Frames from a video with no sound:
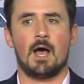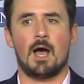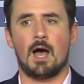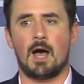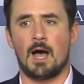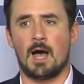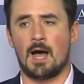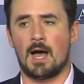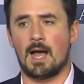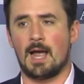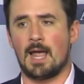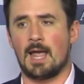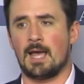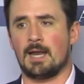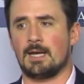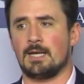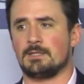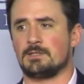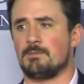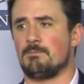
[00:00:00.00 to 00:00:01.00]
uh, and
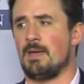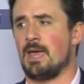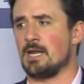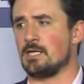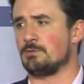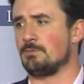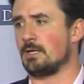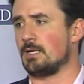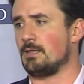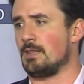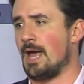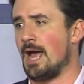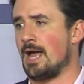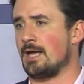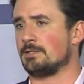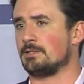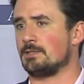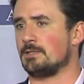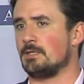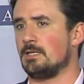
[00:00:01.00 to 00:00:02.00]
it's a management
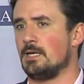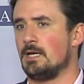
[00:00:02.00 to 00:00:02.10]
class.